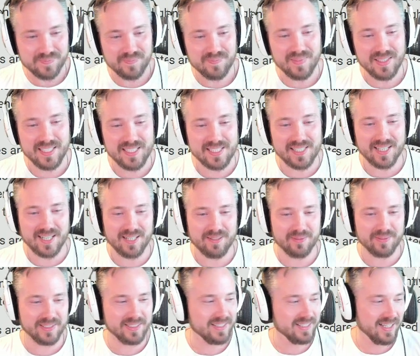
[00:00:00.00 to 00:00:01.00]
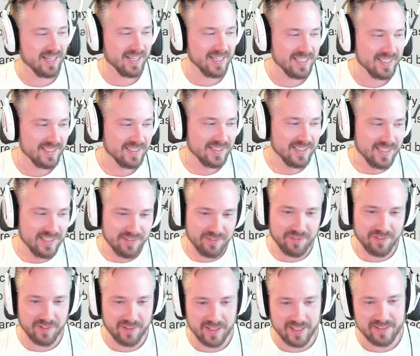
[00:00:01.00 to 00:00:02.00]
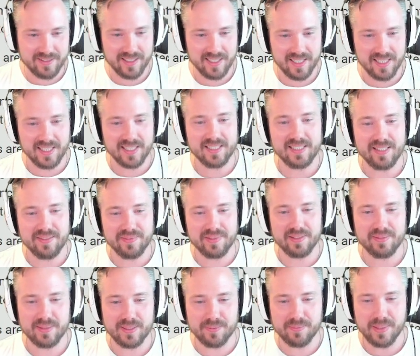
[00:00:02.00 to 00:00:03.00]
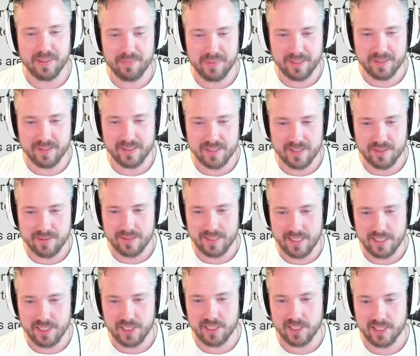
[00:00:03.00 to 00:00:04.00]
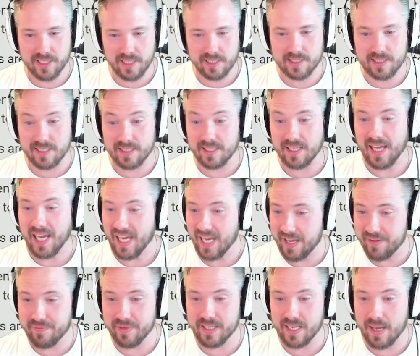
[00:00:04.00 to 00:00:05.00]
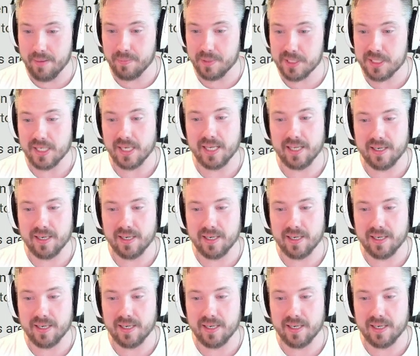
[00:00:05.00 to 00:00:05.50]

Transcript: It's armed with 9 490mm main battery guns, whose HE shells deal heavy damage and